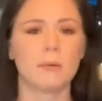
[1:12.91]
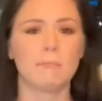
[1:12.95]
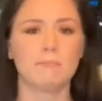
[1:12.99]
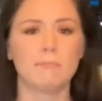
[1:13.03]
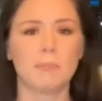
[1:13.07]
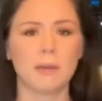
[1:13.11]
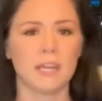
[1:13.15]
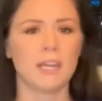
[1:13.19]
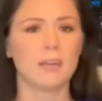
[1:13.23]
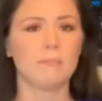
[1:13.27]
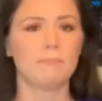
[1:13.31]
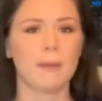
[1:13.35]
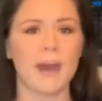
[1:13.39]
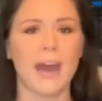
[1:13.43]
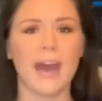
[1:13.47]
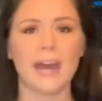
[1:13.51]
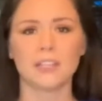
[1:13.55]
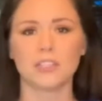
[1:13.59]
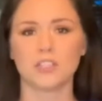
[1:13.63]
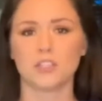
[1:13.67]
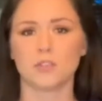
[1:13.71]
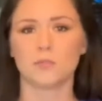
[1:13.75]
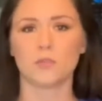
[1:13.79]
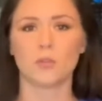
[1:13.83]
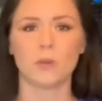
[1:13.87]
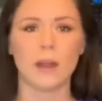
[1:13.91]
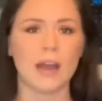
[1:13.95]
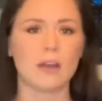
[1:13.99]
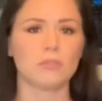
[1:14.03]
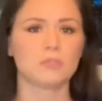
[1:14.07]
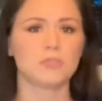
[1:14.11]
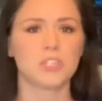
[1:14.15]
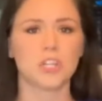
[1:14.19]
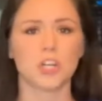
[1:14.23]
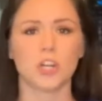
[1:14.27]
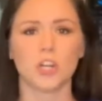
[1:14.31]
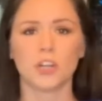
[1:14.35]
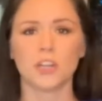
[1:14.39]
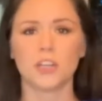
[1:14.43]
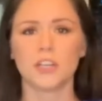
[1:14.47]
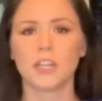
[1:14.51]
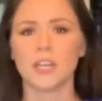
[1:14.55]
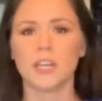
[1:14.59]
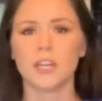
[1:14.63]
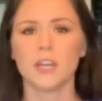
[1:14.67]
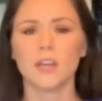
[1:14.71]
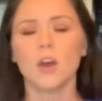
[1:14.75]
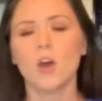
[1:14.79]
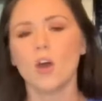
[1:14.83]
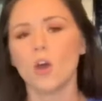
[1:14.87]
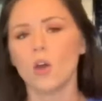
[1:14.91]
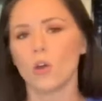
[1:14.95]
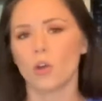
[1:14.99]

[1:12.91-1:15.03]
big batch of ground turkey